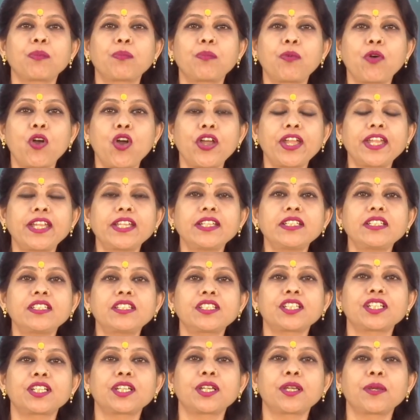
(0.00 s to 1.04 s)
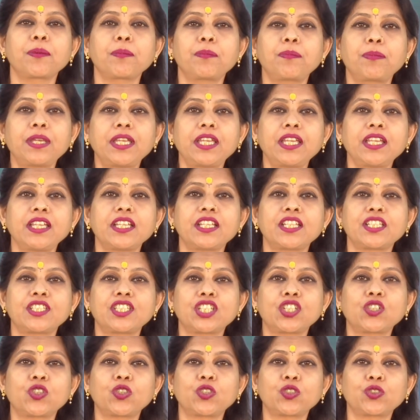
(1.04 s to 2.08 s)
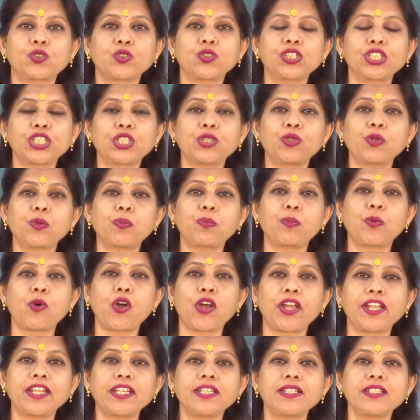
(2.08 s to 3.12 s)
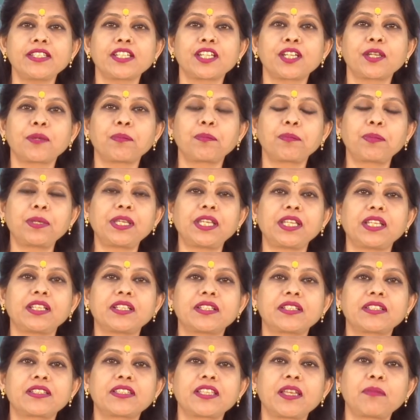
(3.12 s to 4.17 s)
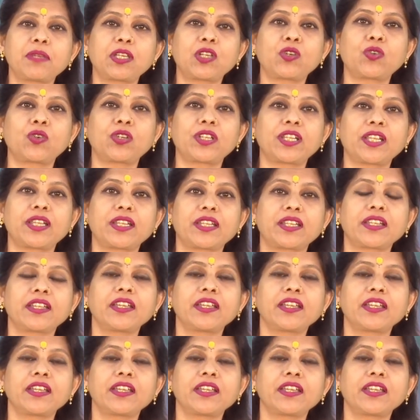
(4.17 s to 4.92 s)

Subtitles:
Point P is equal to new point P semicolon.